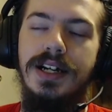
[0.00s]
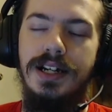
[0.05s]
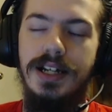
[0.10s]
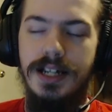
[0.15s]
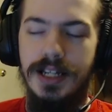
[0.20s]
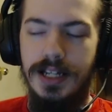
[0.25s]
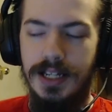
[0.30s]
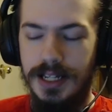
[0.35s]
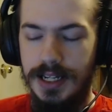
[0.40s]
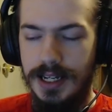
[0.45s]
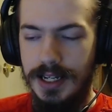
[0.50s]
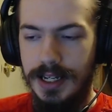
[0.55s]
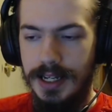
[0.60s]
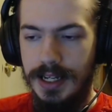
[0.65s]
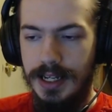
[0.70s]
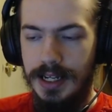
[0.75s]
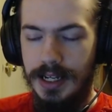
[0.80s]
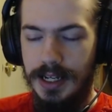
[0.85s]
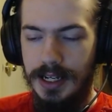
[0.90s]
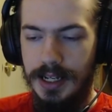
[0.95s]

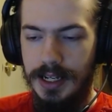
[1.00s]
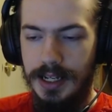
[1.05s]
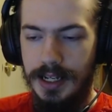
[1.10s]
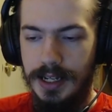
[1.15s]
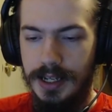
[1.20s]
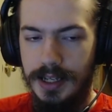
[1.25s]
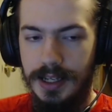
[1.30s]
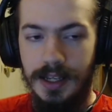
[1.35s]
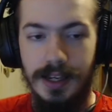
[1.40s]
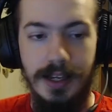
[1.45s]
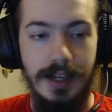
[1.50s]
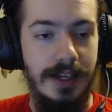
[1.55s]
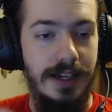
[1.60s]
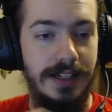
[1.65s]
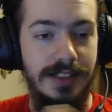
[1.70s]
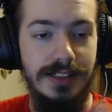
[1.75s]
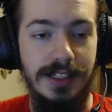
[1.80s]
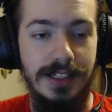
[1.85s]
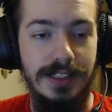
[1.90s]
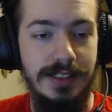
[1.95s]
I
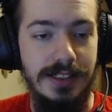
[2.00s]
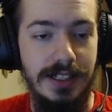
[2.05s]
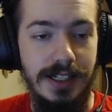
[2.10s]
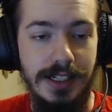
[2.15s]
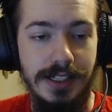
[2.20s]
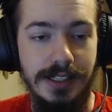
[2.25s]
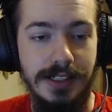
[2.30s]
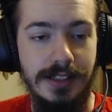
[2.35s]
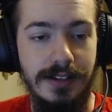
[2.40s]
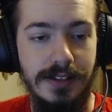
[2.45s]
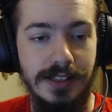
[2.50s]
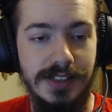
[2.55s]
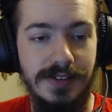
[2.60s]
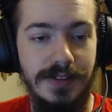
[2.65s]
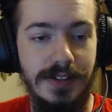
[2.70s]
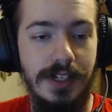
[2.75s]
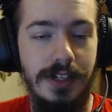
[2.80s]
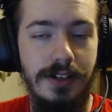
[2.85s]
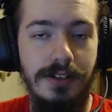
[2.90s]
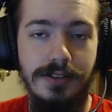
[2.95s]
guess that's the end of this
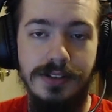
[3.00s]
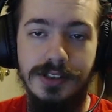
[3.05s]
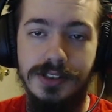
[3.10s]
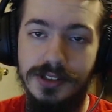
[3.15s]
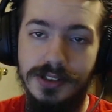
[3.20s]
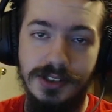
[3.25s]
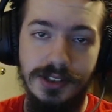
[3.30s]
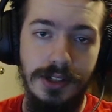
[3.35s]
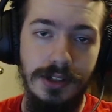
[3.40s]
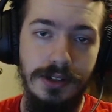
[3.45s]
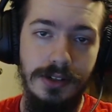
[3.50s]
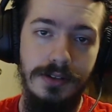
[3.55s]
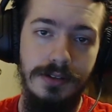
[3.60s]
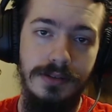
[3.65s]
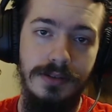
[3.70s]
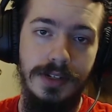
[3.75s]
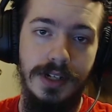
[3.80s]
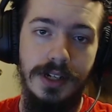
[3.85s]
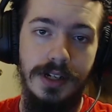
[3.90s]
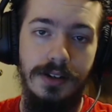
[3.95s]
video,
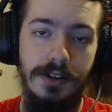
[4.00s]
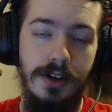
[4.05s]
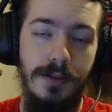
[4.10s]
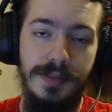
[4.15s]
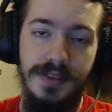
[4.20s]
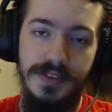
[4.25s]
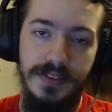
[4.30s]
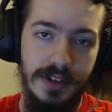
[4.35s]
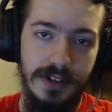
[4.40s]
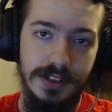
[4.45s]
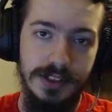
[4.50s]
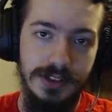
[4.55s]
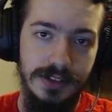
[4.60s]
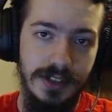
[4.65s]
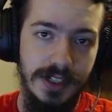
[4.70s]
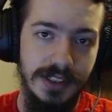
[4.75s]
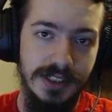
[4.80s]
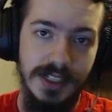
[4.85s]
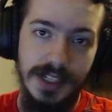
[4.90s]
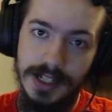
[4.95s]
so I hope you've all
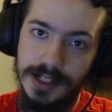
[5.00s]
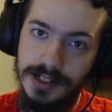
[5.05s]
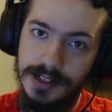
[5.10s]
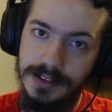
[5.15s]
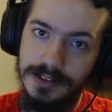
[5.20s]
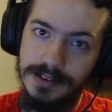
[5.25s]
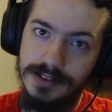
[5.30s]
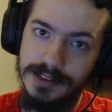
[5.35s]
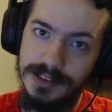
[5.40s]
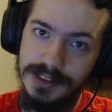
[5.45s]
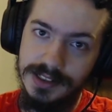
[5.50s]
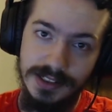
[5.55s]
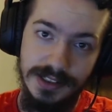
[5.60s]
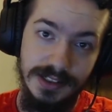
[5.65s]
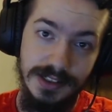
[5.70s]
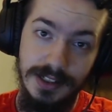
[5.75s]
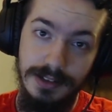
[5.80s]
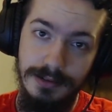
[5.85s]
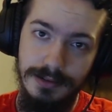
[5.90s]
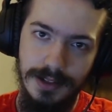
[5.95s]
enjoyed it, and I'll
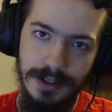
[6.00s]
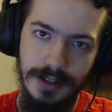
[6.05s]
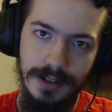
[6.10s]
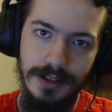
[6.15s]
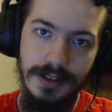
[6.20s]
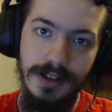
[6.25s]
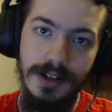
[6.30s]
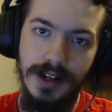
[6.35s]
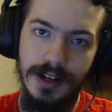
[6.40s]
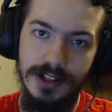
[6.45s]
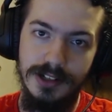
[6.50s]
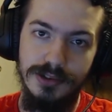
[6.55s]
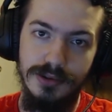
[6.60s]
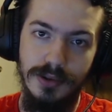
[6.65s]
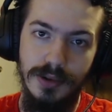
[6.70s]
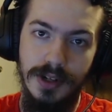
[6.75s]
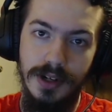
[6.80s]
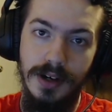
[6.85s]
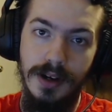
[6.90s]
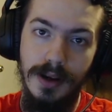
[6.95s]
see you all in the next
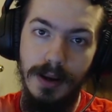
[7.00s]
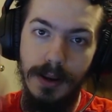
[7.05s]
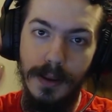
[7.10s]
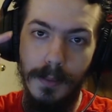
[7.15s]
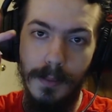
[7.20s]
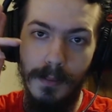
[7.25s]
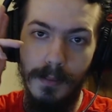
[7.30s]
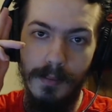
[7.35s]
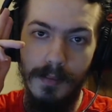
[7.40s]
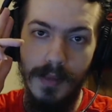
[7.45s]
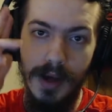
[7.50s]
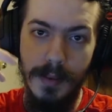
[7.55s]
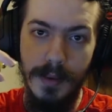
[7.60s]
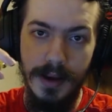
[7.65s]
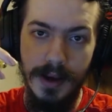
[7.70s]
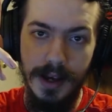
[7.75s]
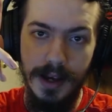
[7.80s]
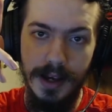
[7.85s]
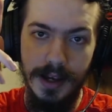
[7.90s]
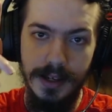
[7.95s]
one. Uh,
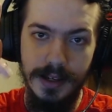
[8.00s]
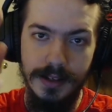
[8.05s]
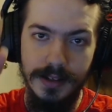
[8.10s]
Bye-bye.